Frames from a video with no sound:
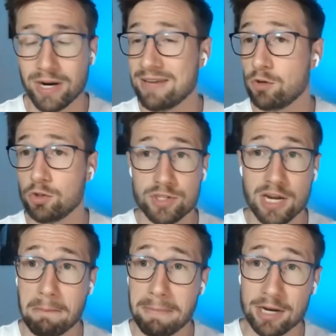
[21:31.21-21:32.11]
If you're
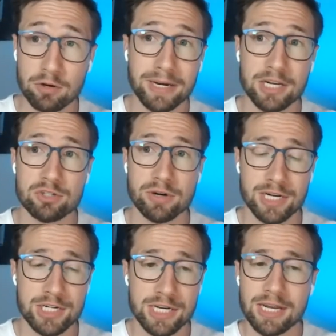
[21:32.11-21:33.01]
using a manual bidding
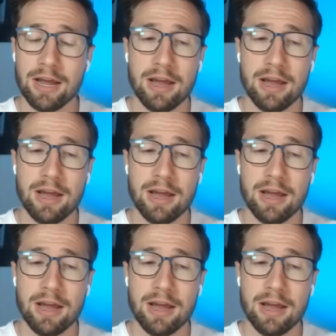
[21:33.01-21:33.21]
strategy,